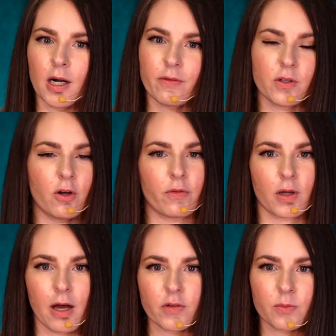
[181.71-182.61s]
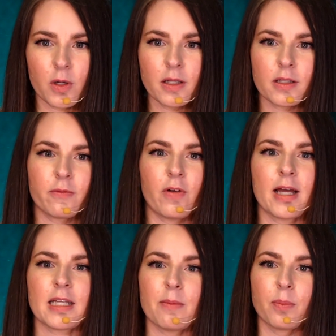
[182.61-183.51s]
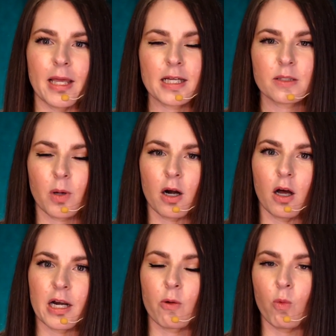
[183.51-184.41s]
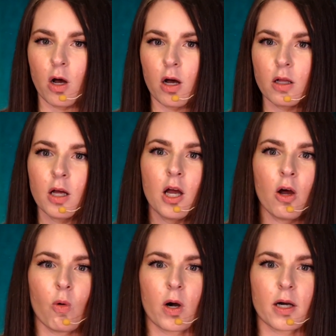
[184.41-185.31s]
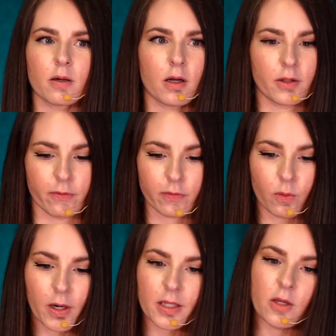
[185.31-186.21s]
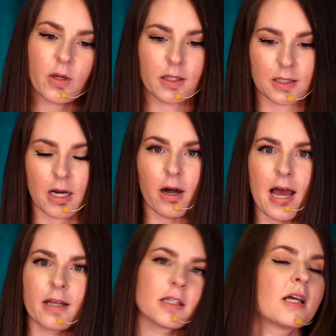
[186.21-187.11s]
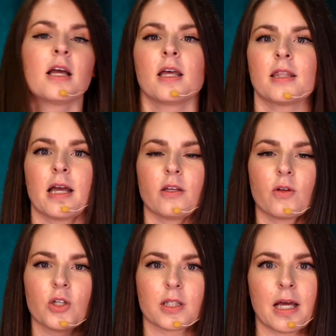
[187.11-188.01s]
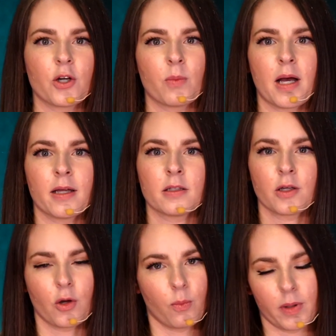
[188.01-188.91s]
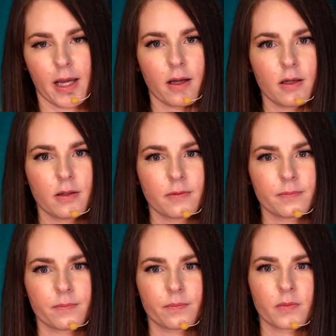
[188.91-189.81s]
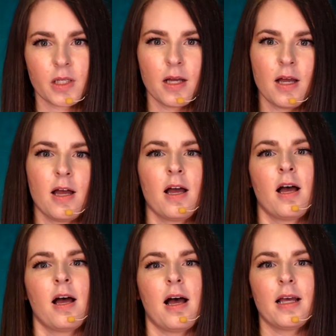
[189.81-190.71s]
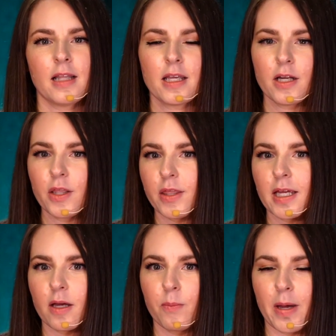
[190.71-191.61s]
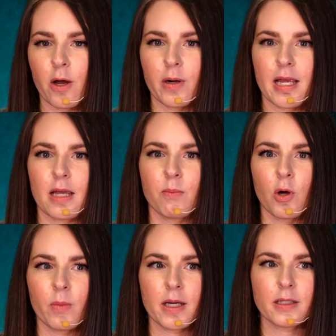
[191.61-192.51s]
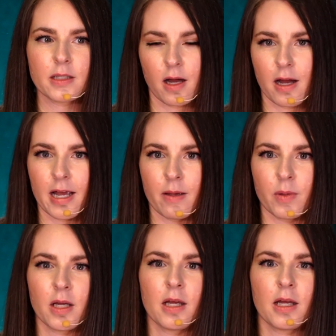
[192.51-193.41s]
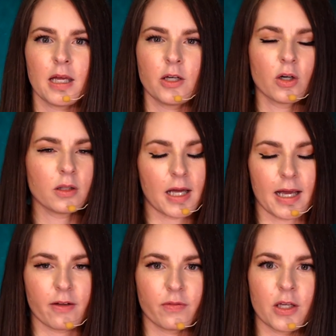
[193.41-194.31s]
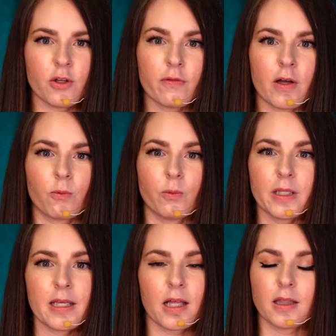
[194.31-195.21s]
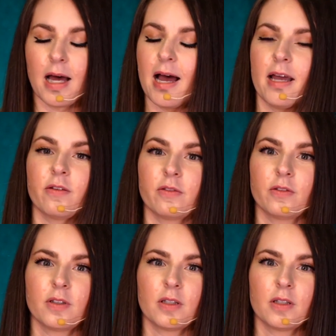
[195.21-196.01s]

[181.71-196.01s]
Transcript: if you don't feel comfortable, find a blank spot on a wall or on the floor that you can stare at, that you can just let your mind go blank. I'd like you to think about a moment in time in your life that you felt really alive,